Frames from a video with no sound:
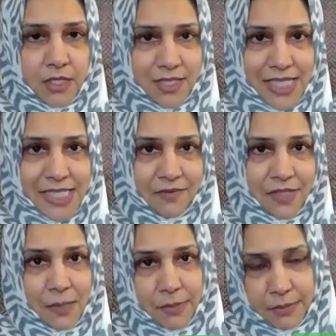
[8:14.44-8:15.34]
skill
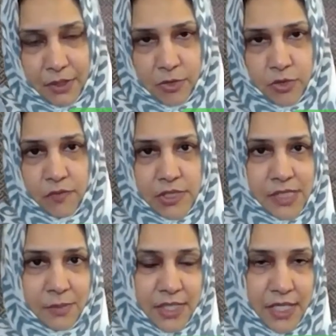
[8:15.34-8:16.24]
development, because
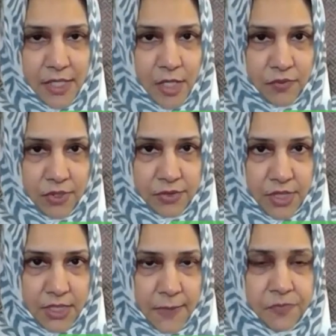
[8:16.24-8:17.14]
obviously my areas of
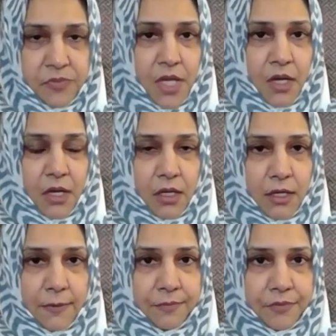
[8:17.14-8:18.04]
interest
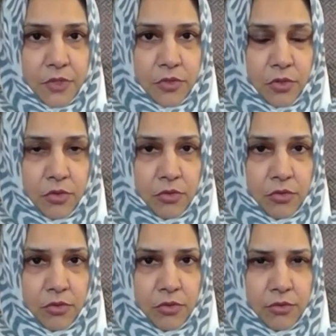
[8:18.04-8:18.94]
hai. So
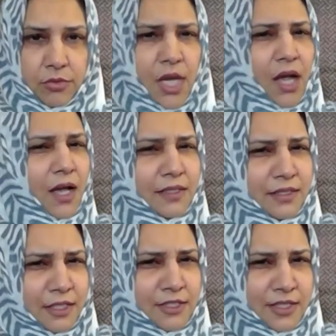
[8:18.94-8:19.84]
yeah, in a
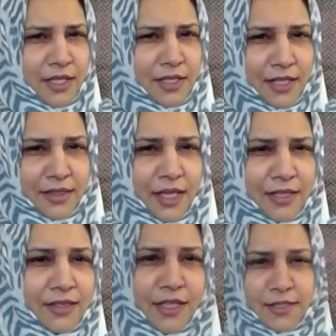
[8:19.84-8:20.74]
nutshell, I
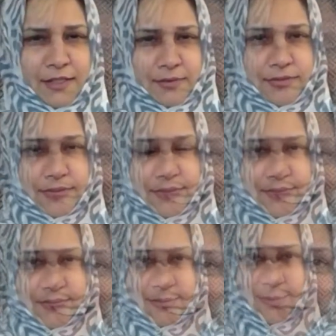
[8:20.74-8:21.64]
think that's enough.
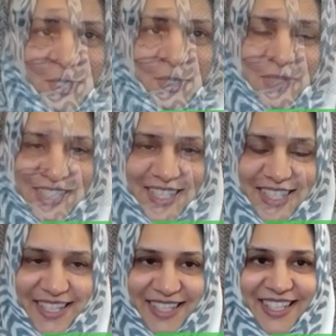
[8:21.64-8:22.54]
Uski wajah
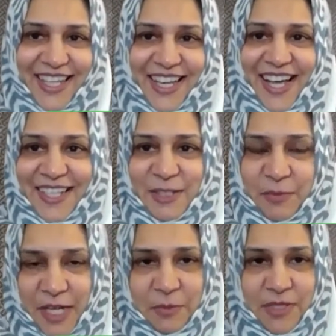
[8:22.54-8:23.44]
ye hai ki I
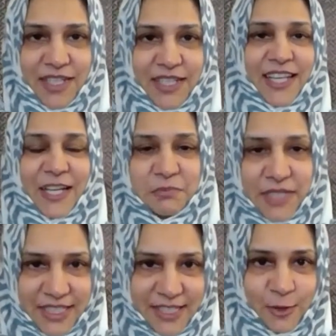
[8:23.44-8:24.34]
am primarily a
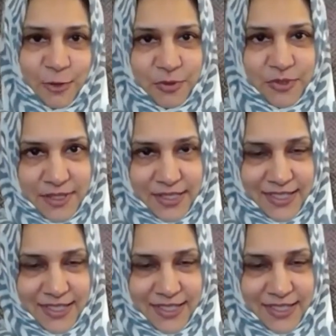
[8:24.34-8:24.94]
medical student,